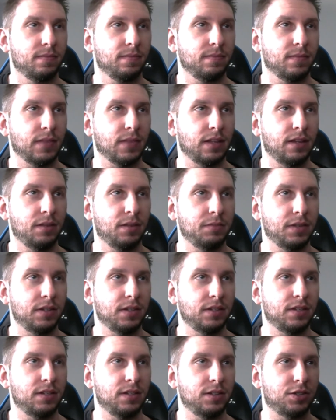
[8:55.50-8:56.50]
Yep, you can
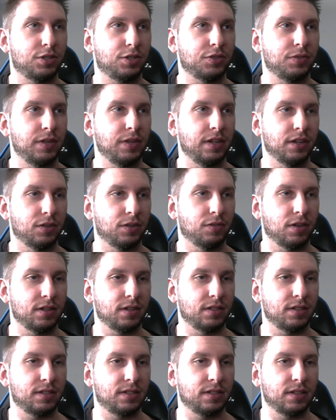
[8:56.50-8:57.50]
see it streaking across the
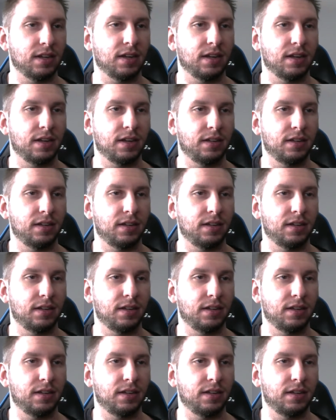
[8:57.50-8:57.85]
sky.